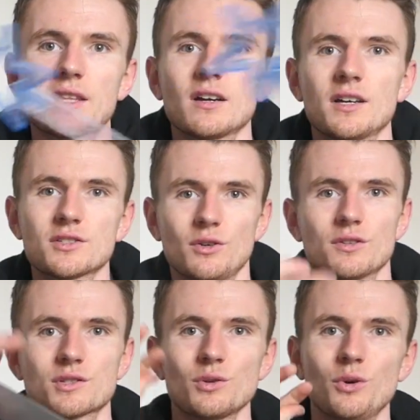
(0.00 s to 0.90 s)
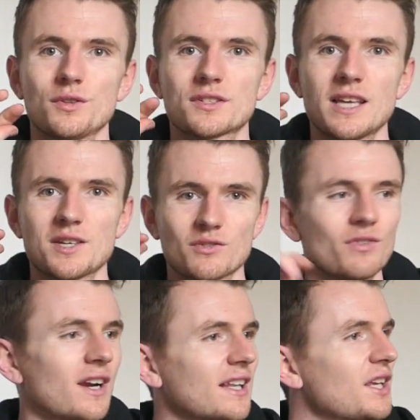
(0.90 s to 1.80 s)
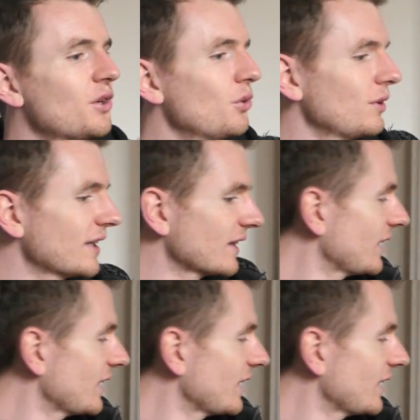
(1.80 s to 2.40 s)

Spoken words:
and the guys got sword. So that was a really cool